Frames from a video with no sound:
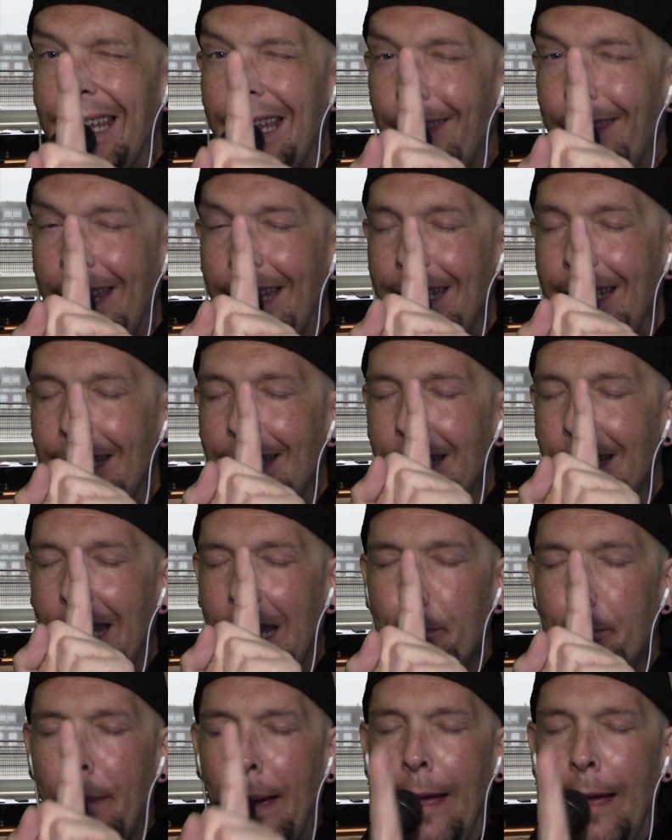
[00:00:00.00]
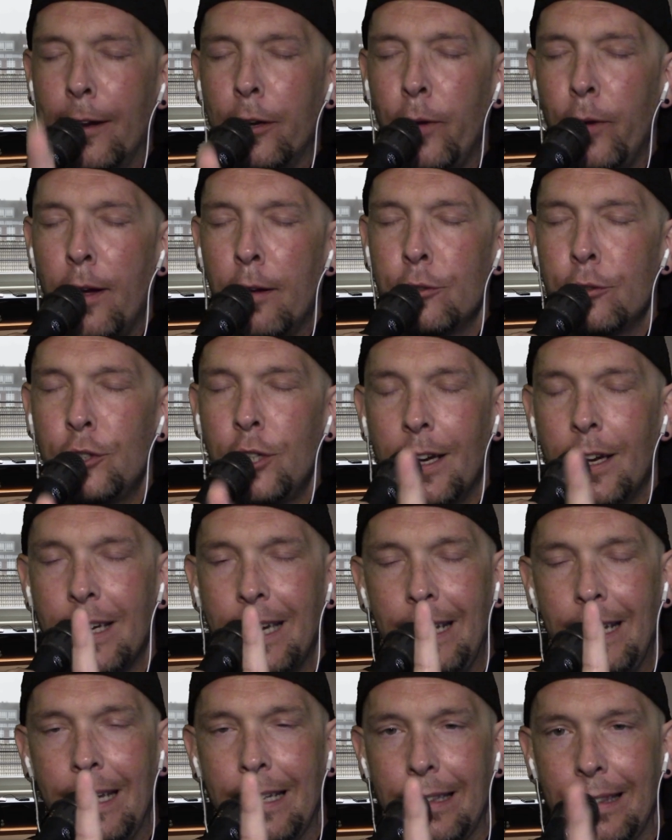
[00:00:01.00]
they needed a background check
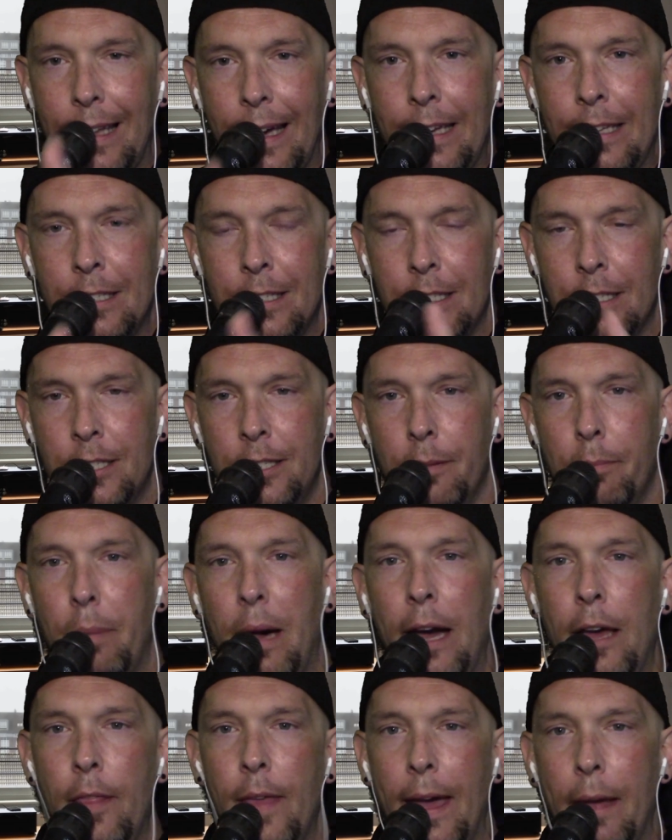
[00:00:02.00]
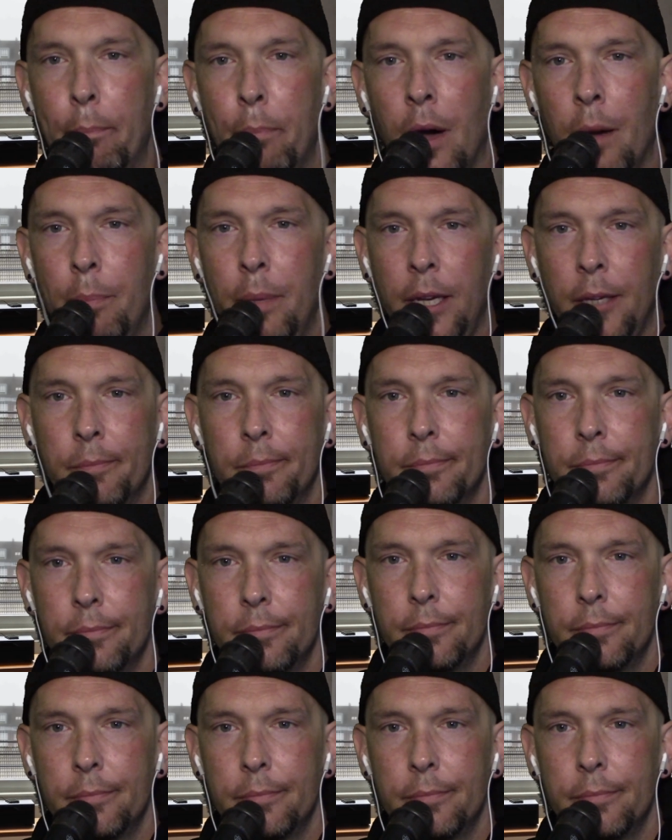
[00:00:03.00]
and a license to buy that puppy